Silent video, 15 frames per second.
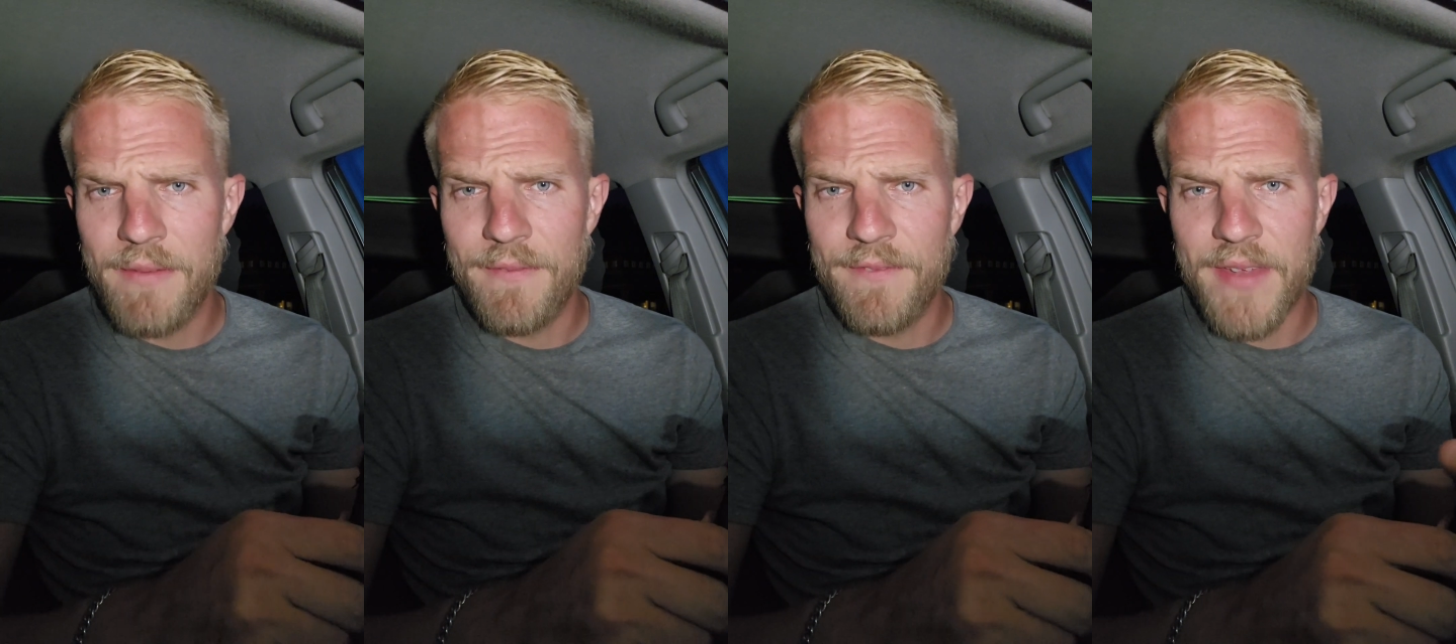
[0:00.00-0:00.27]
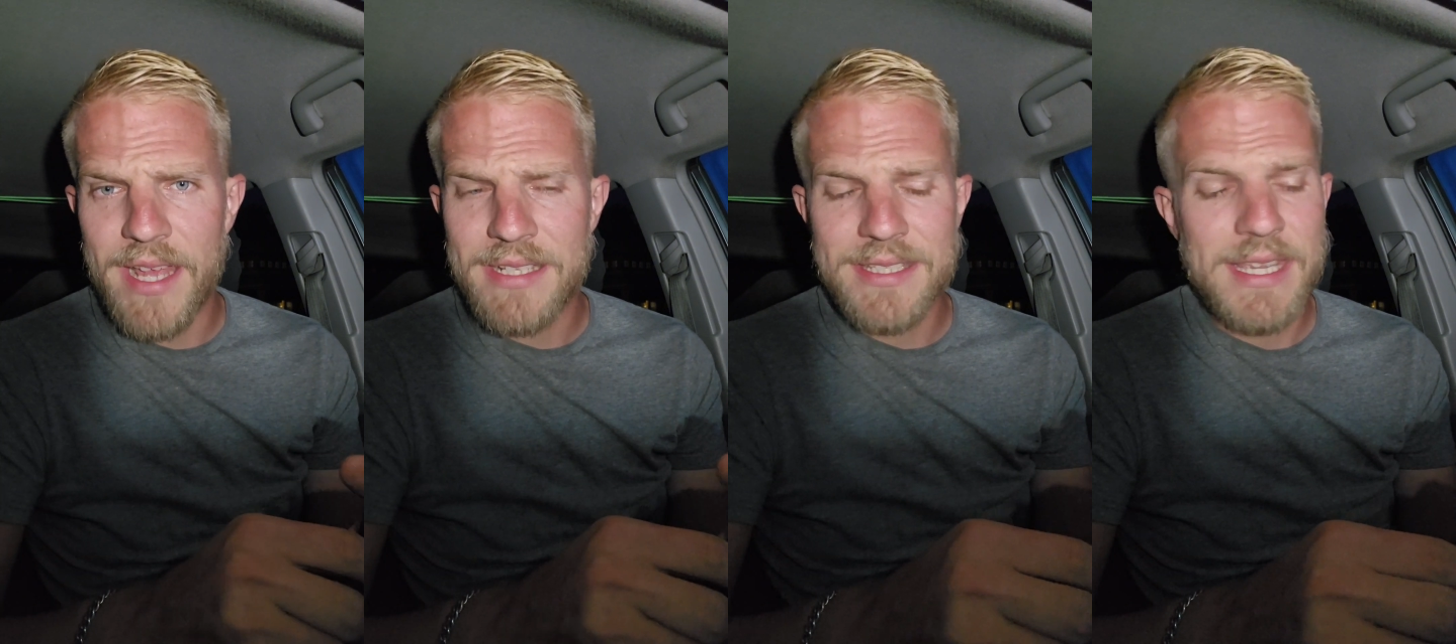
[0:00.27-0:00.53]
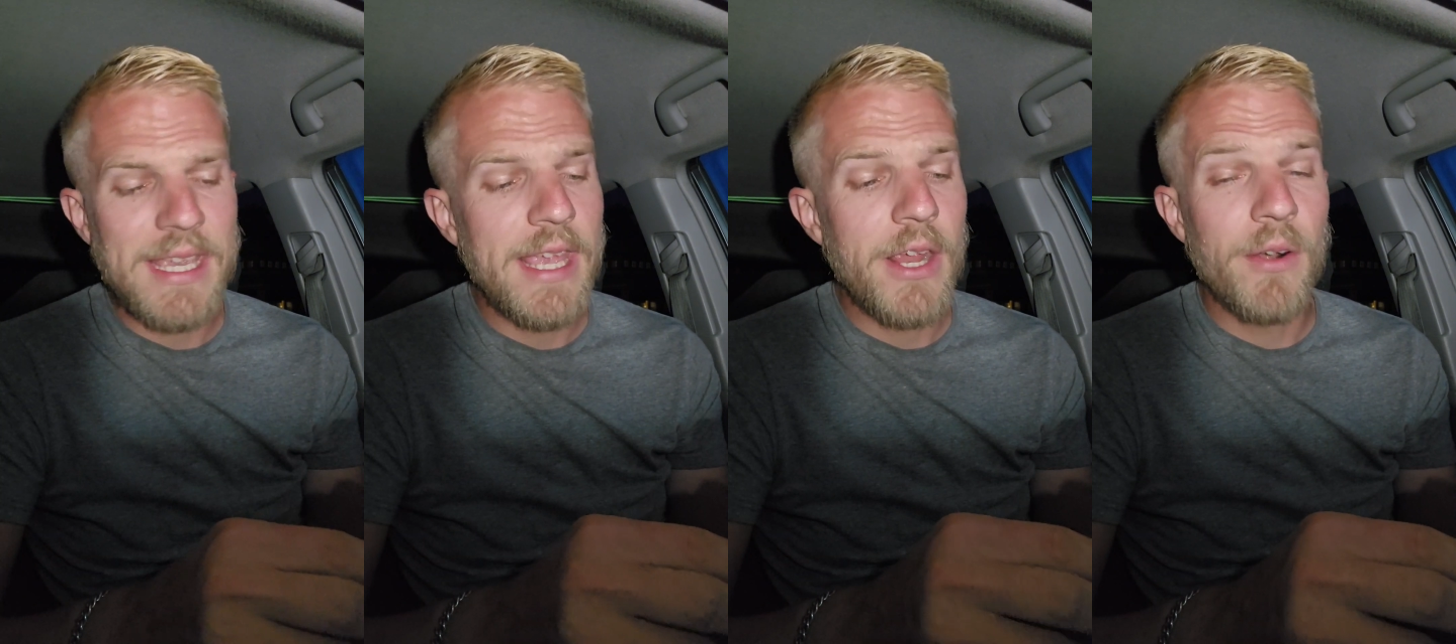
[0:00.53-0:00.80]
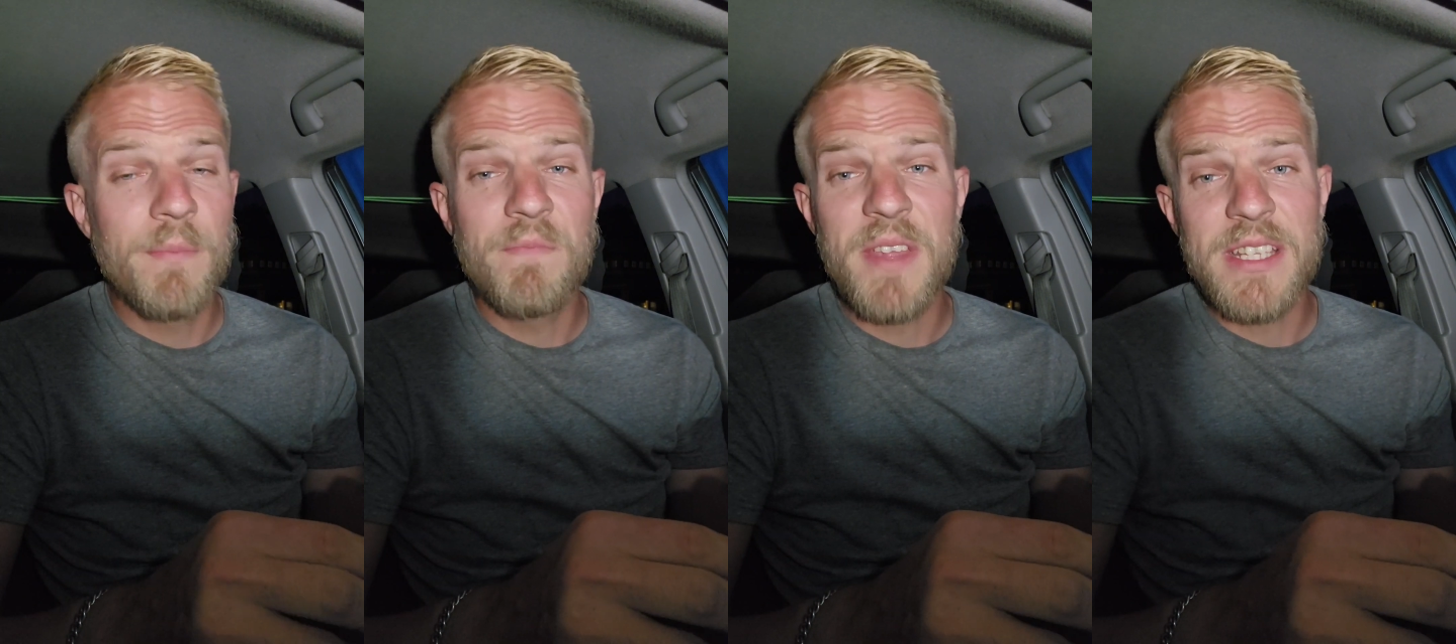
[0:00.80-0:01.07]
fancy
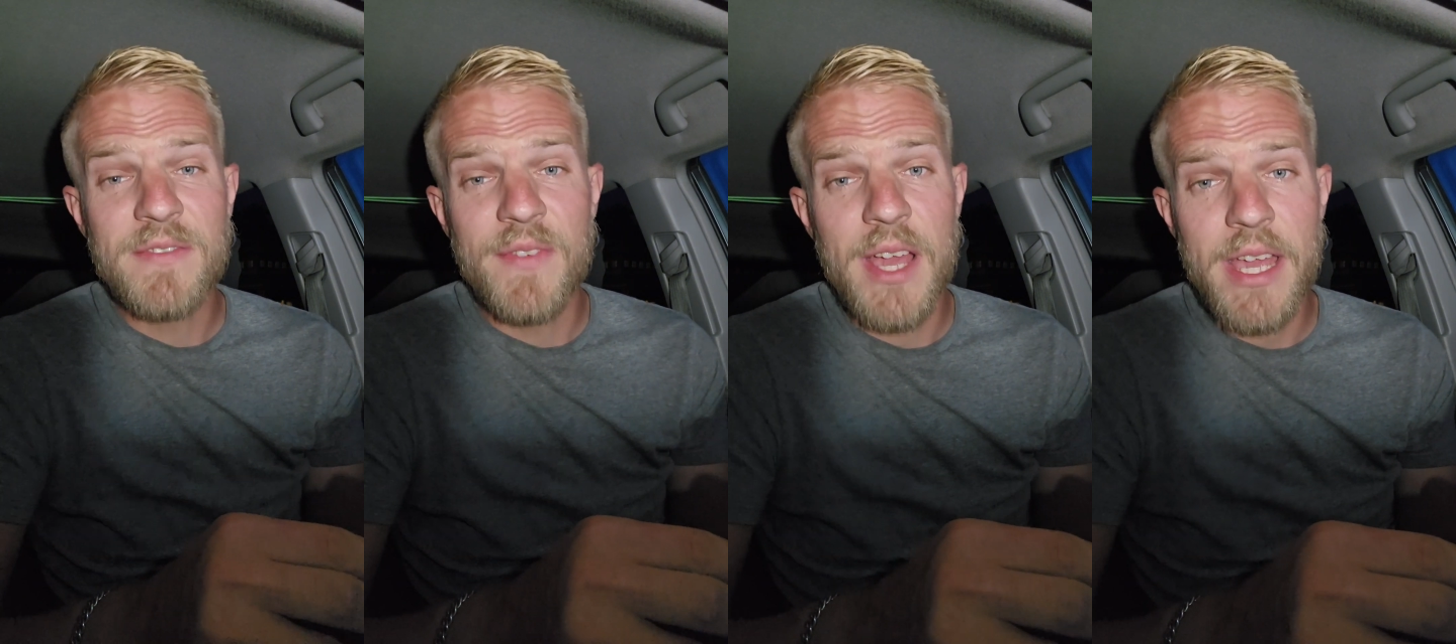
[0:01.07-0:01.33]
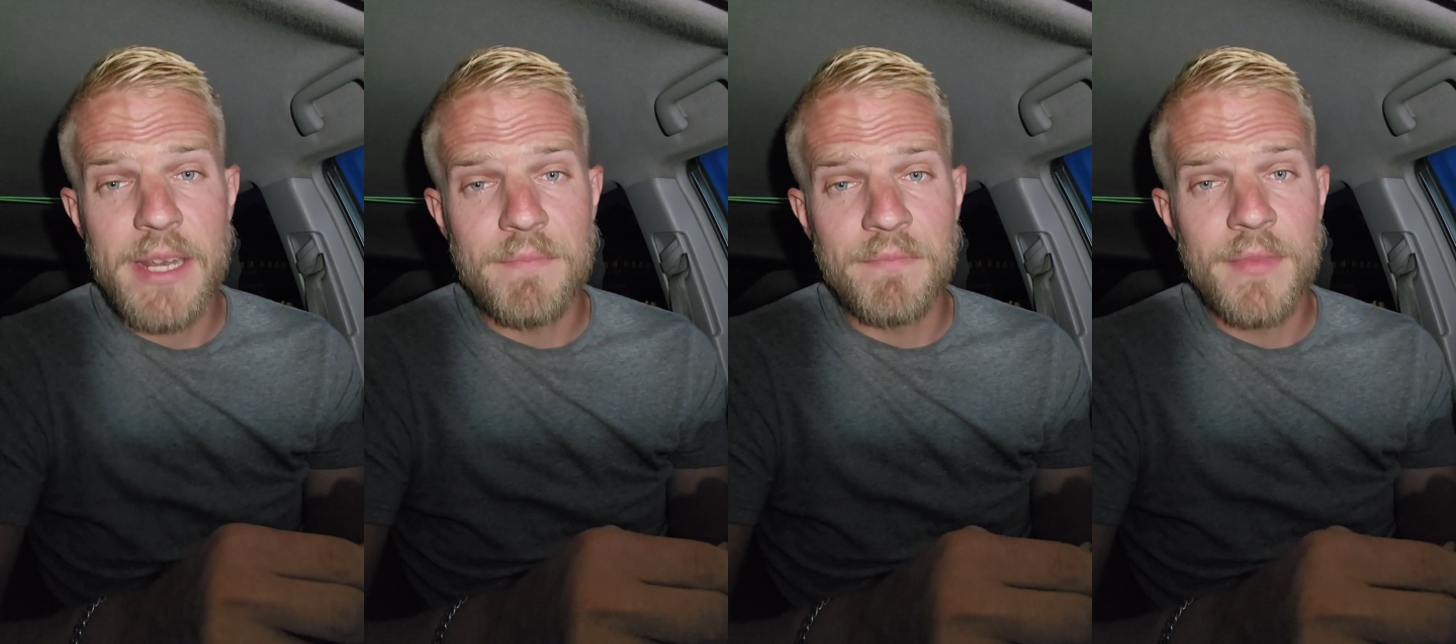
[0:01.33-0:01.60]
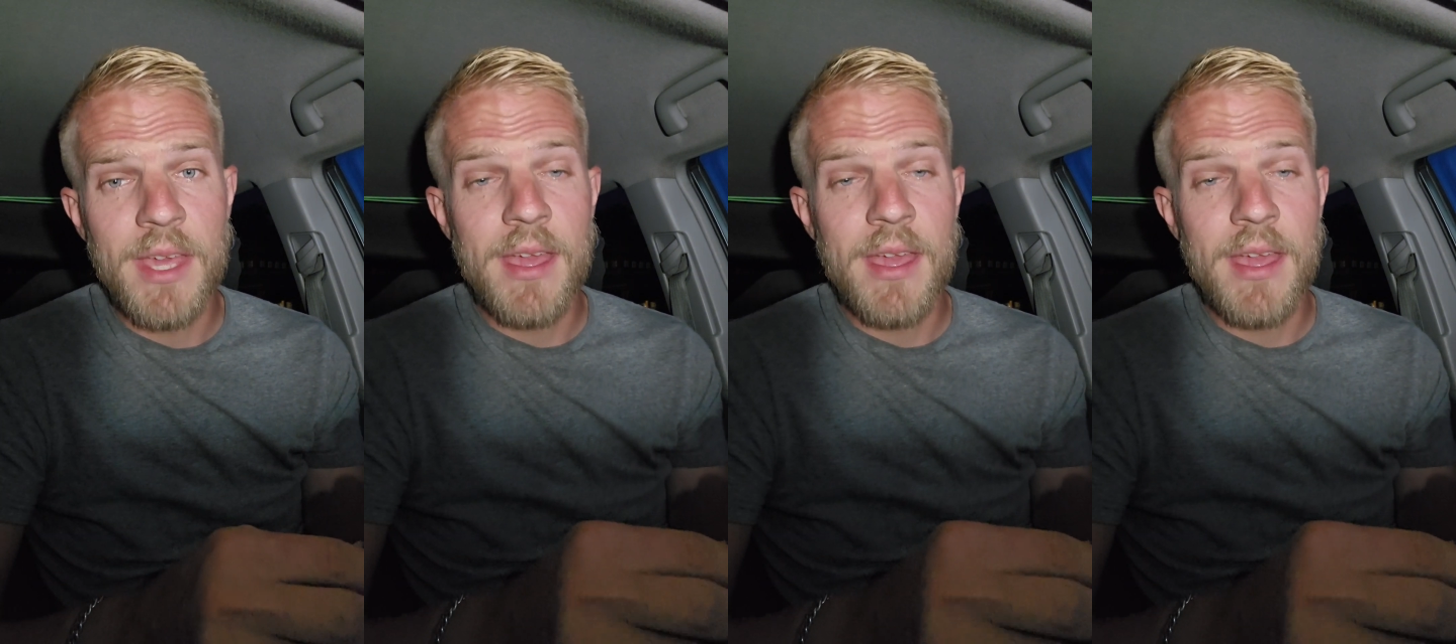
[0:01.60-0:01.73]
gear. That's fine.